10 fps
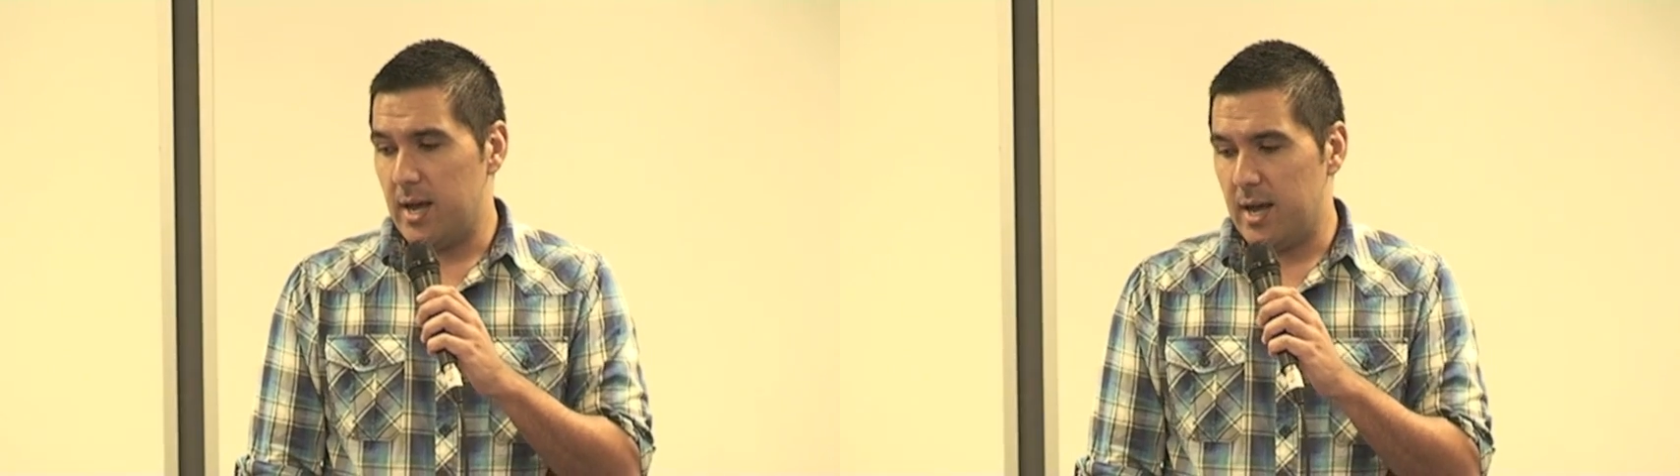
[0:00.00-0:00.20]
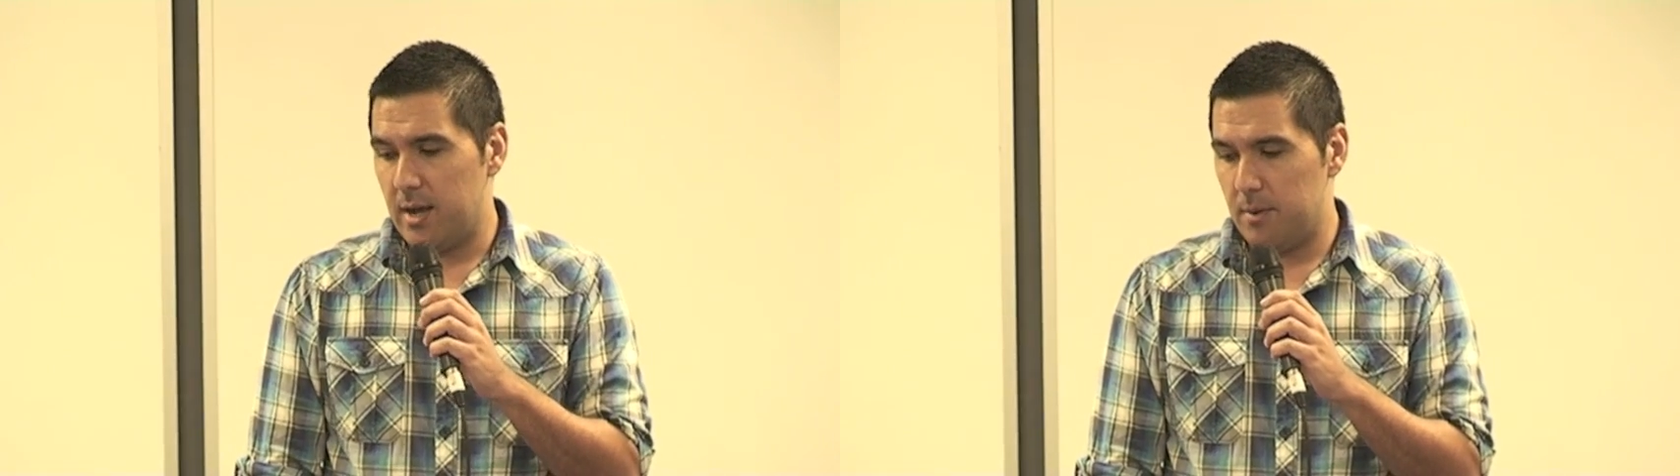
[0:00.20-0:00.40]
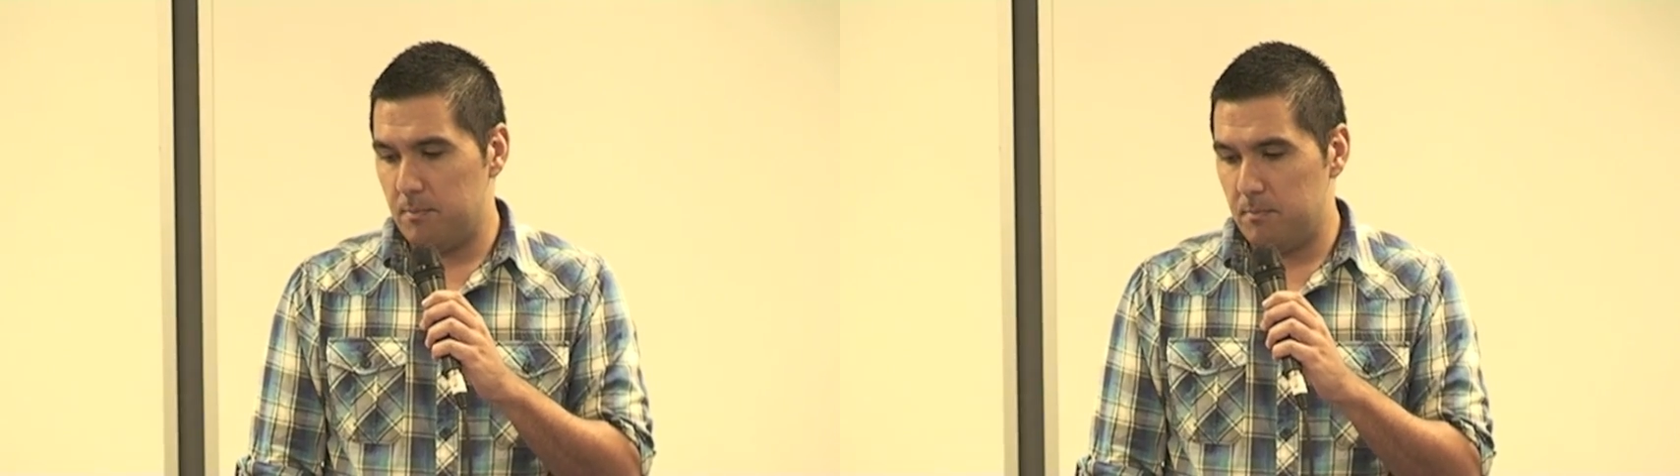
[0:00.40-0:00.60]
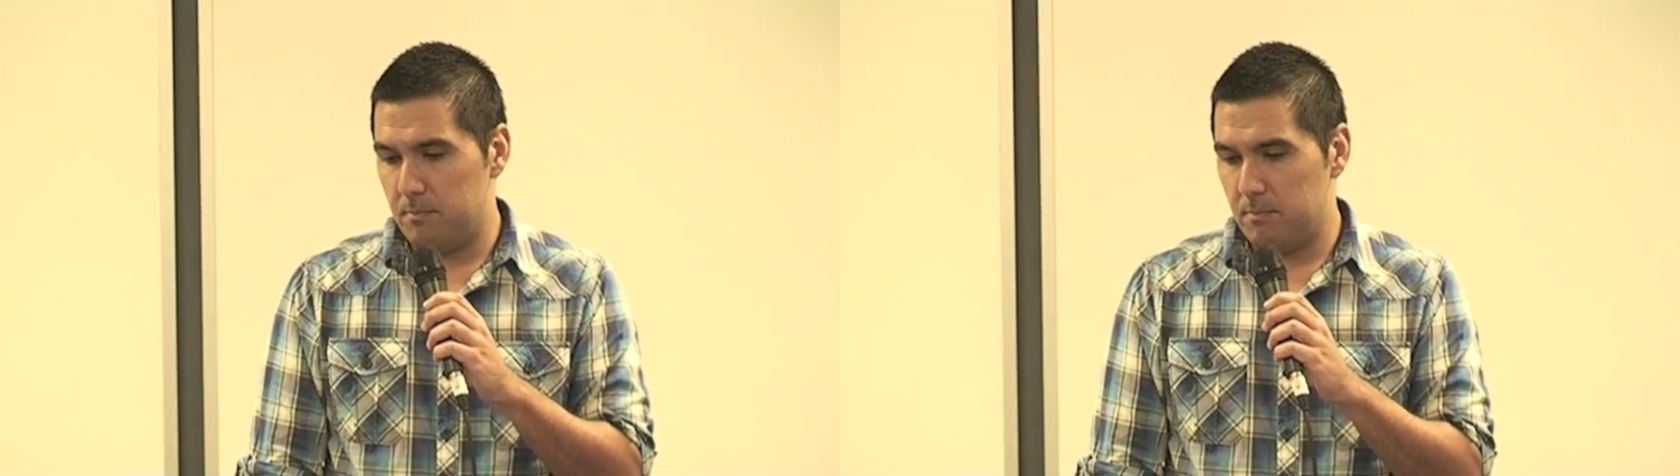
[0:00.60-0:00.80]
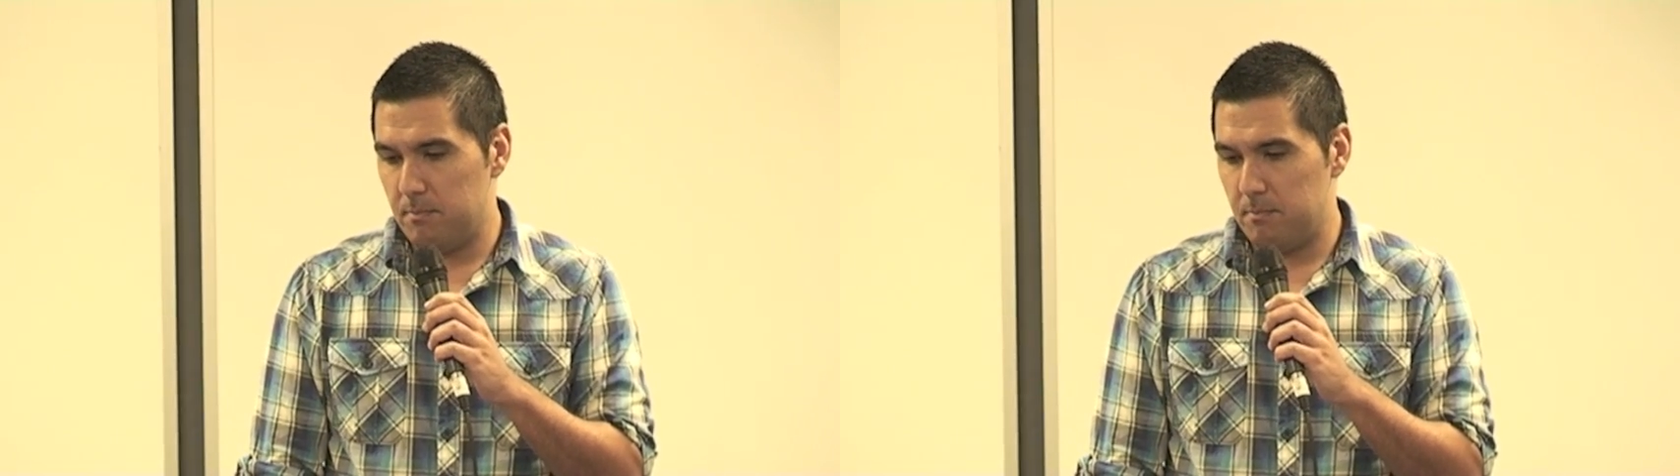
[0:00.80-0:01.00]

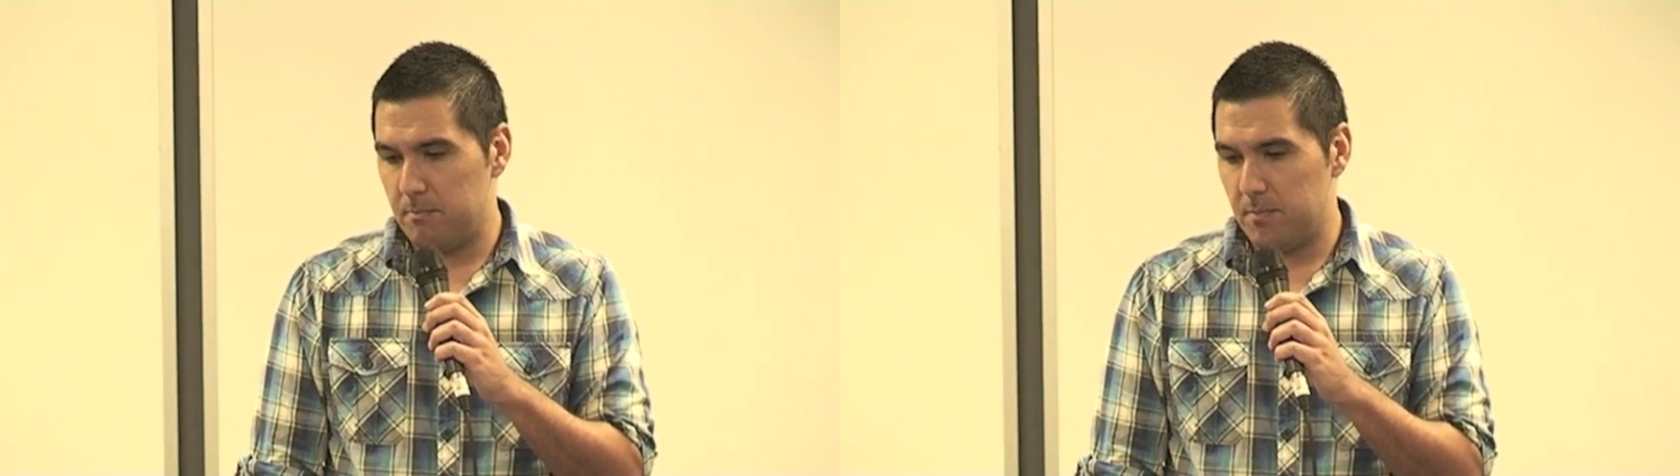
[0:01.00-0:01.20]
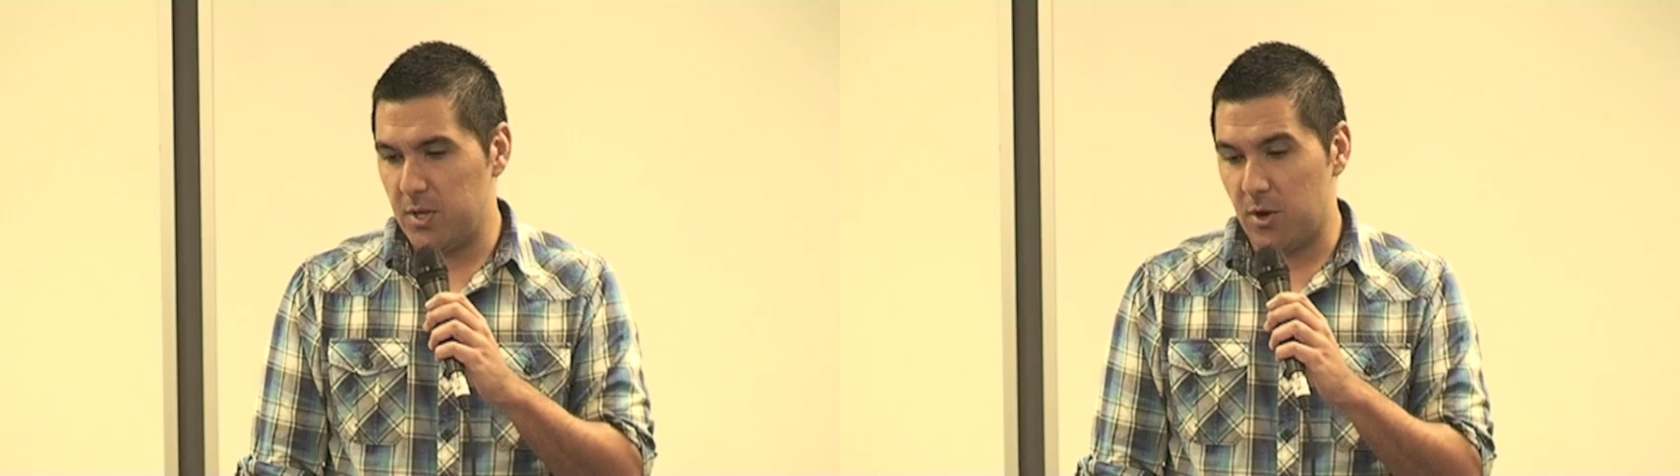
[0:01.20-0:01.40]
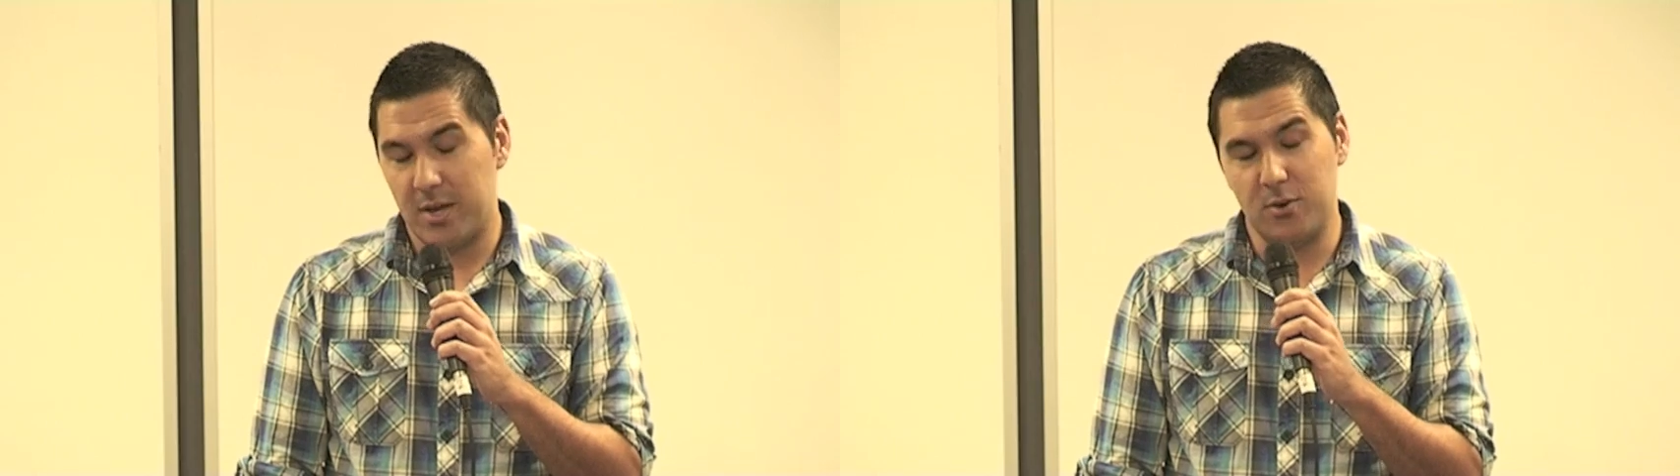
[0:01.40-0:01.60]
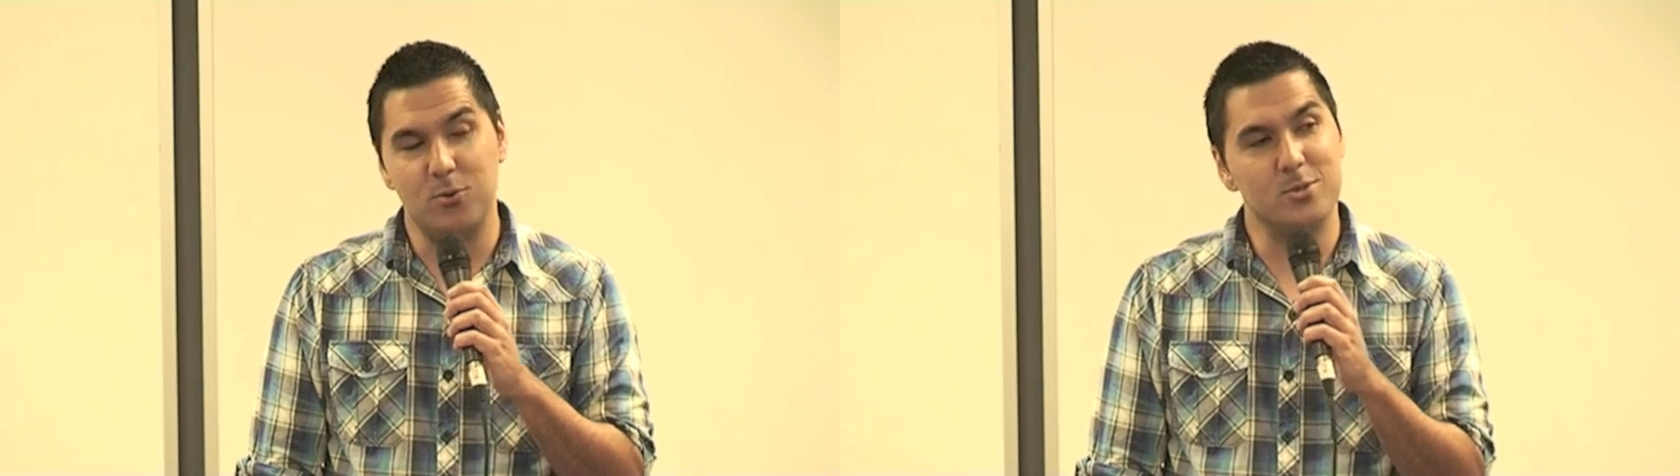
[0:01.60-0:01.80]
I had an